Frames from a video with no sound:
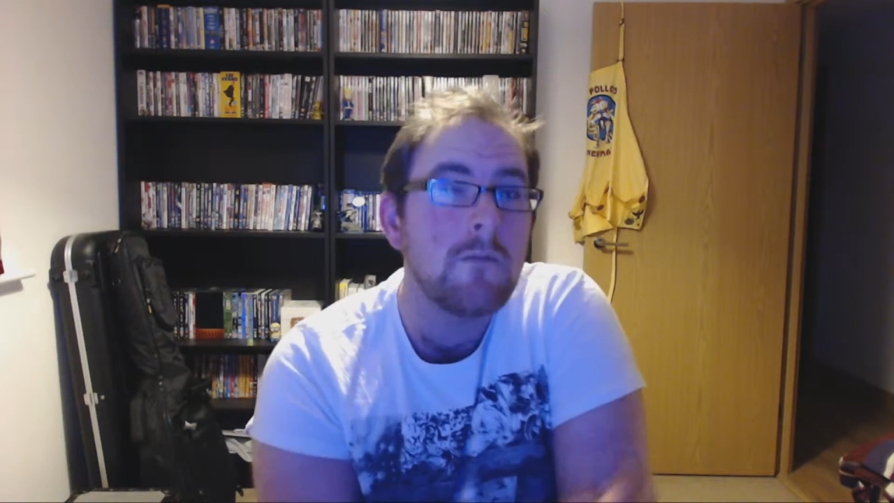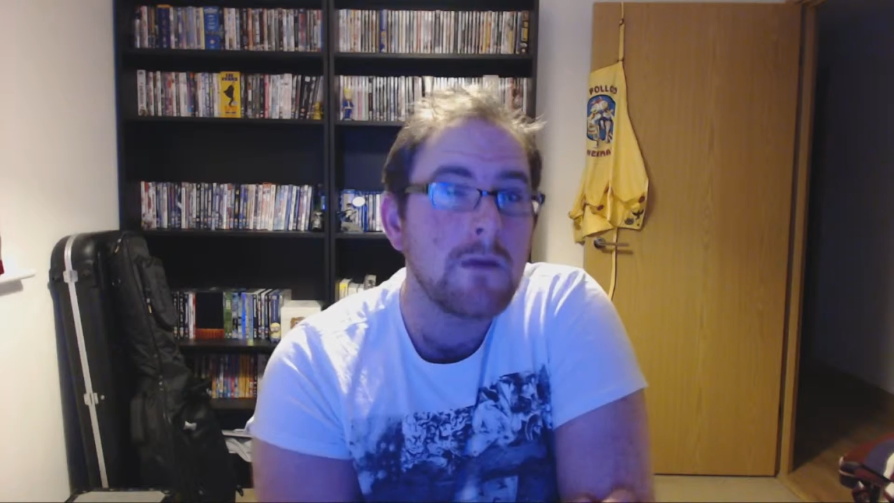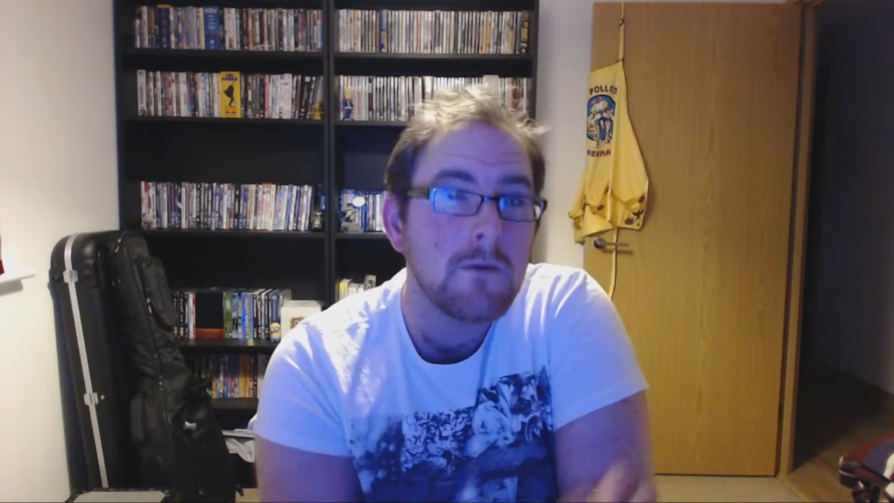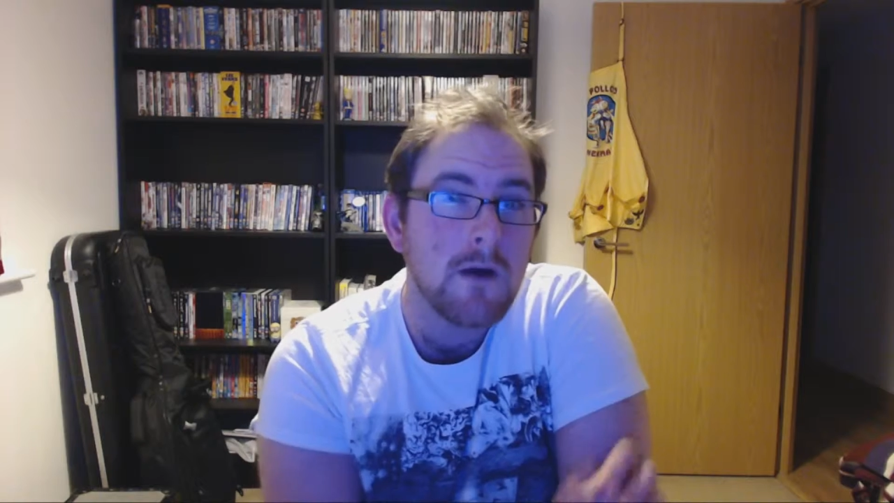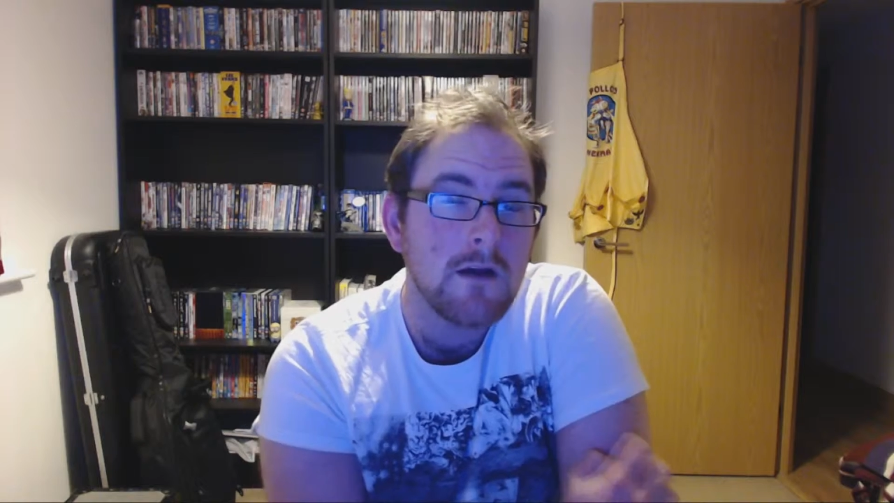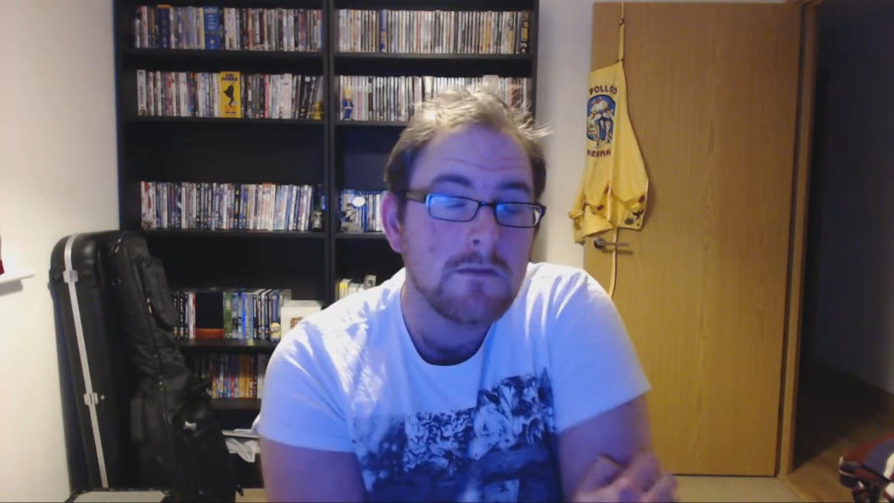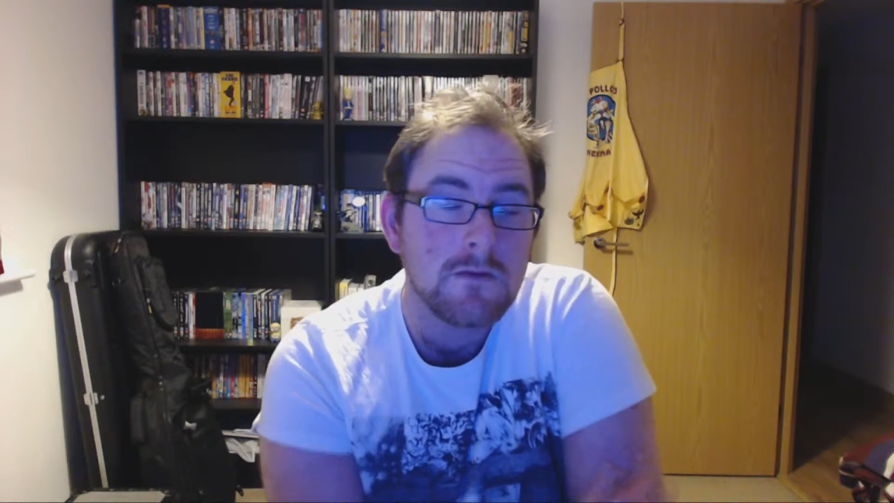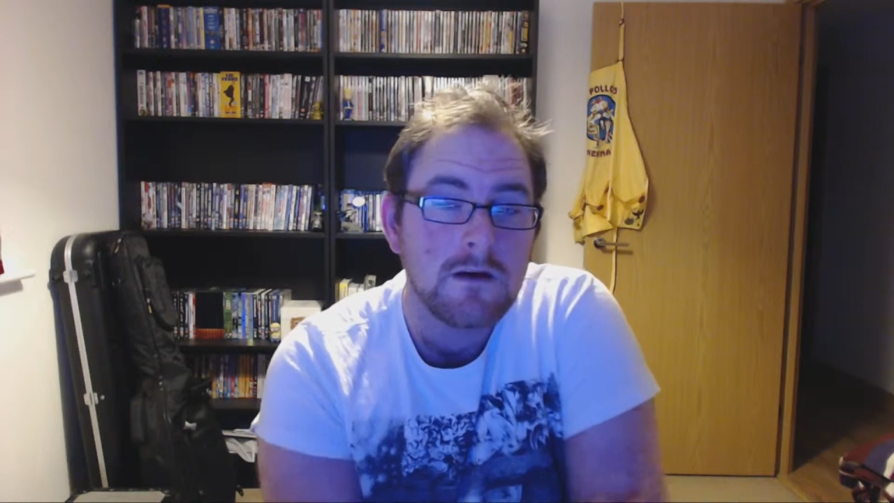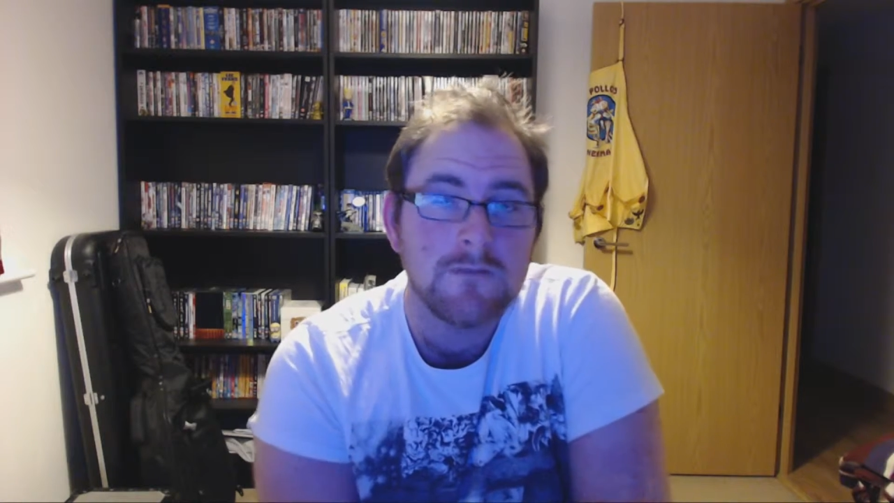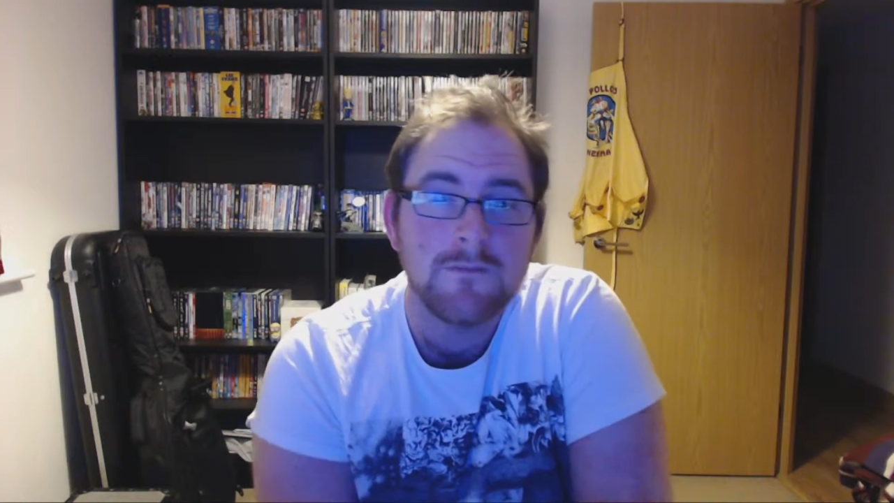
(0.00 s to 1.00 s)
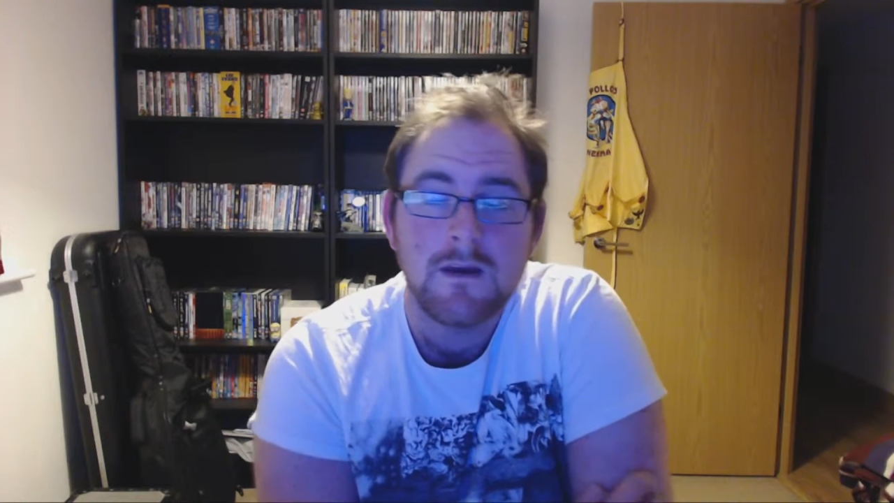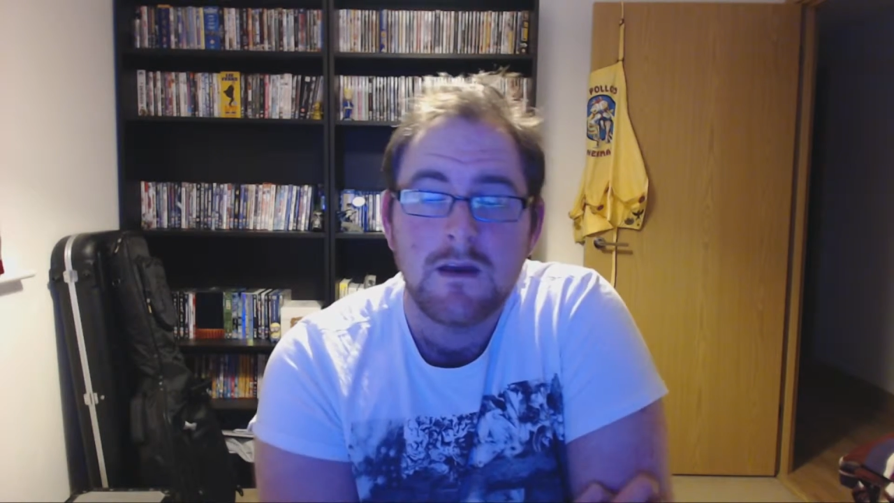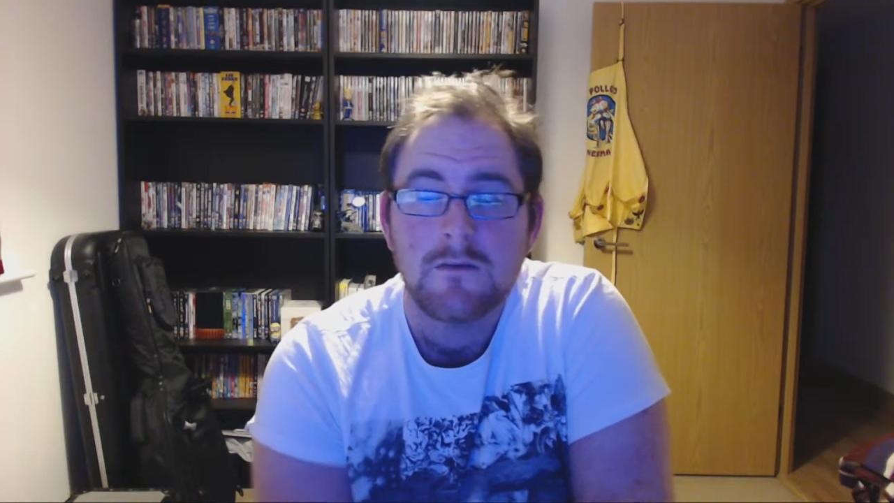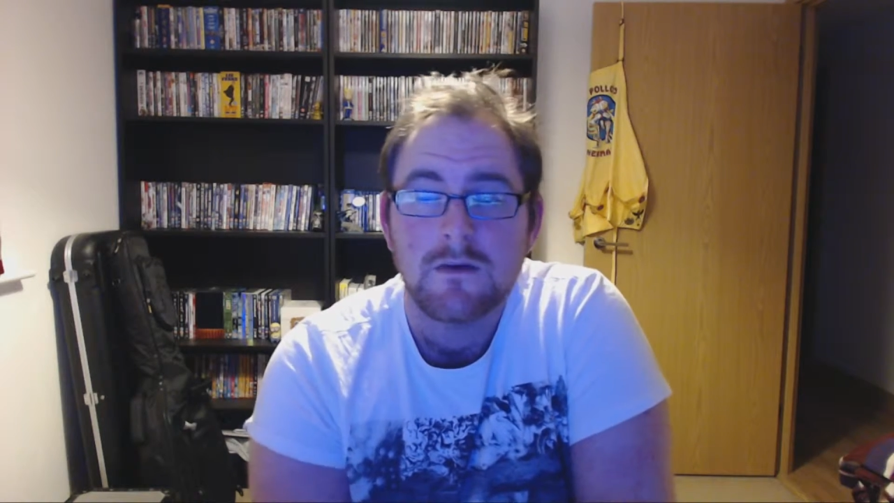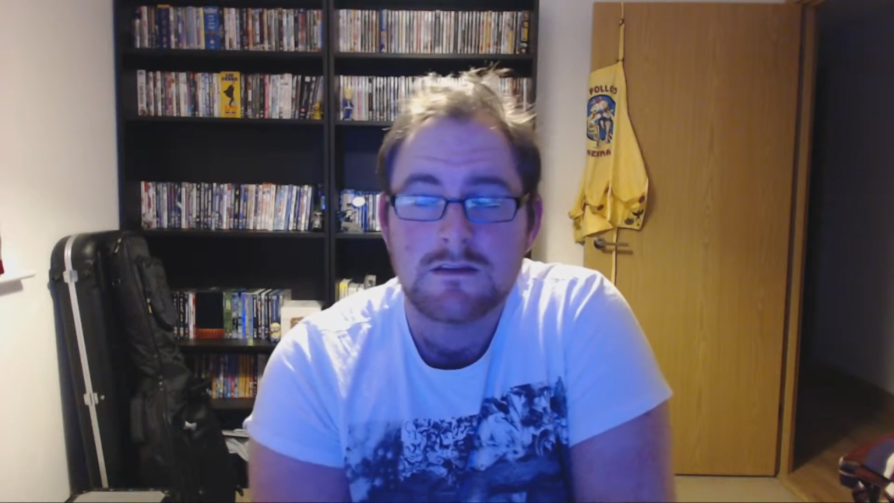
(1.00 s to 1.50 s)
big way as well,
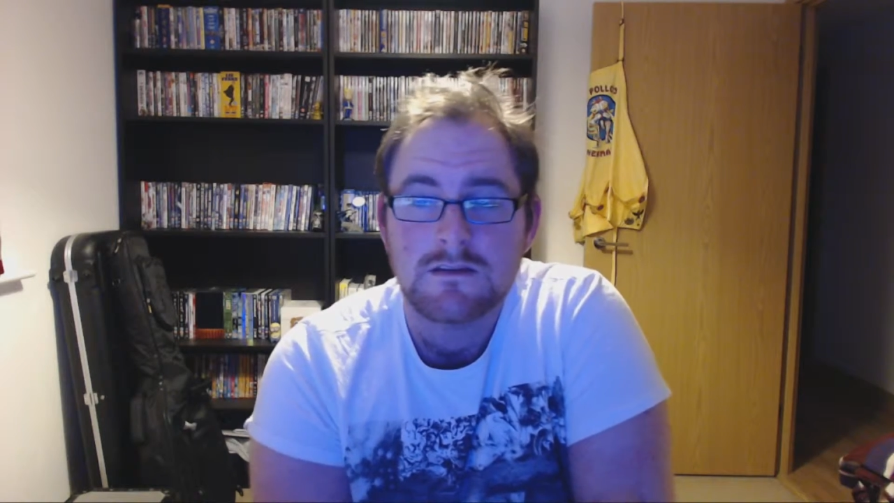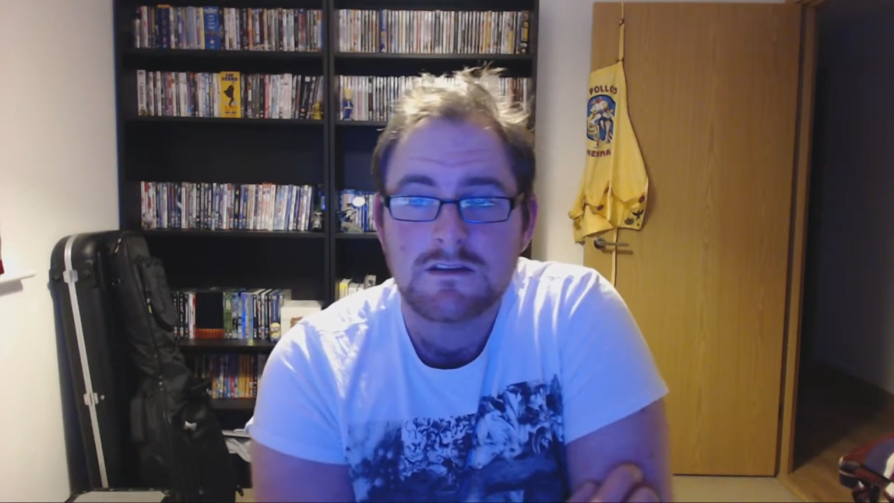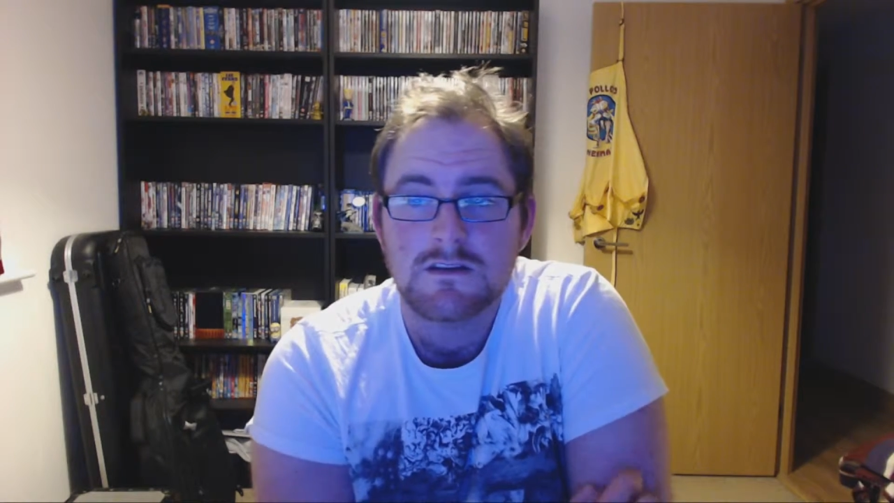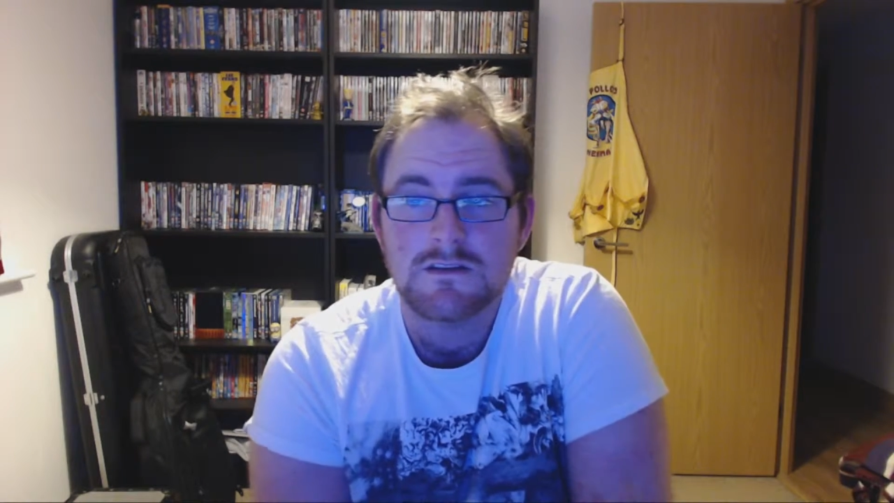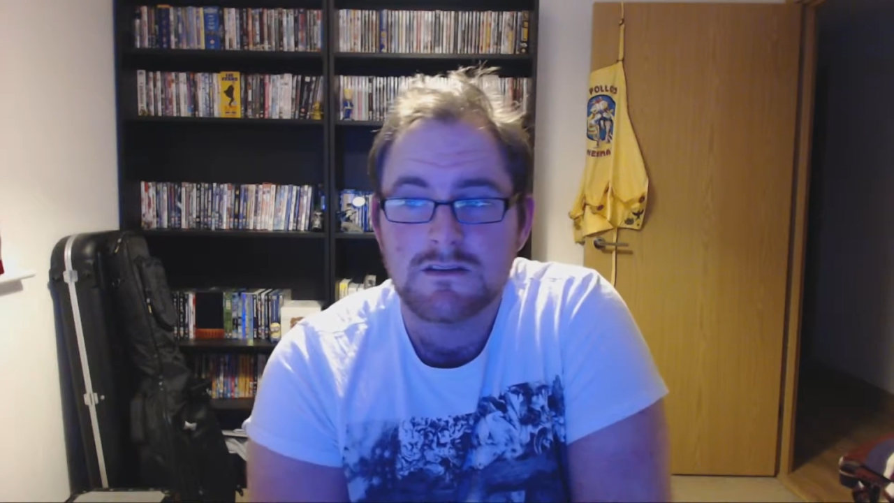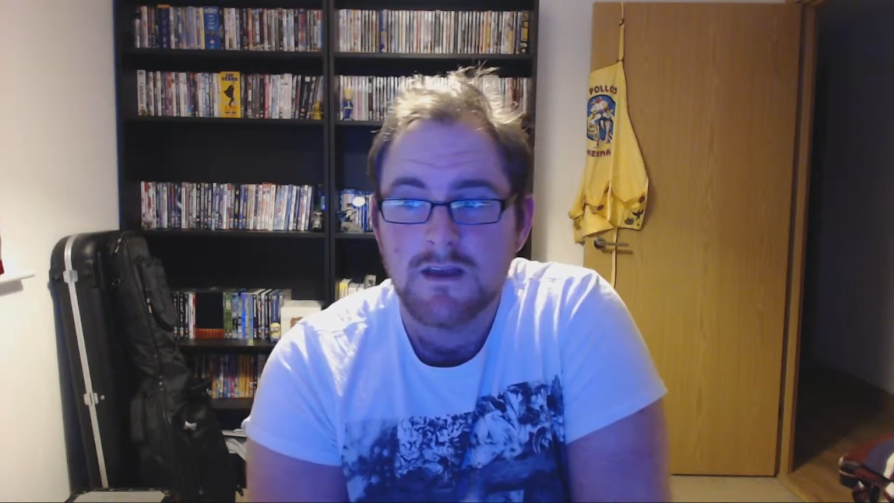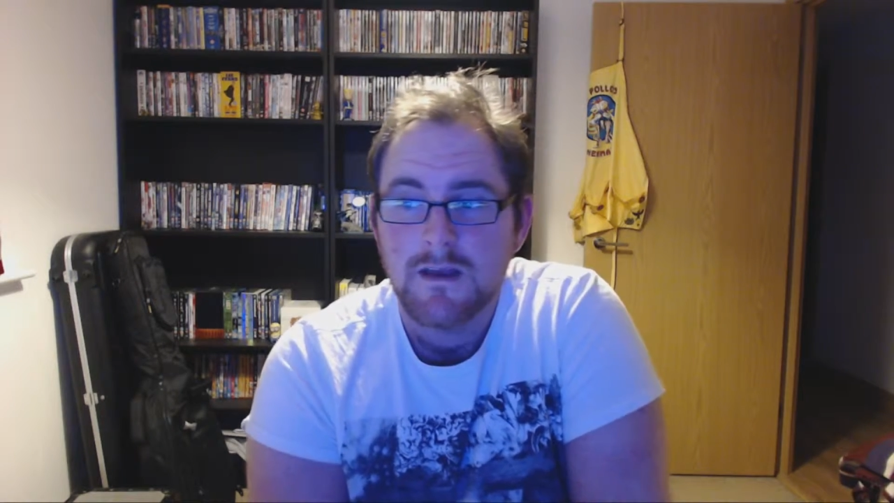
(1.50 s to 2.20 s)
which is good.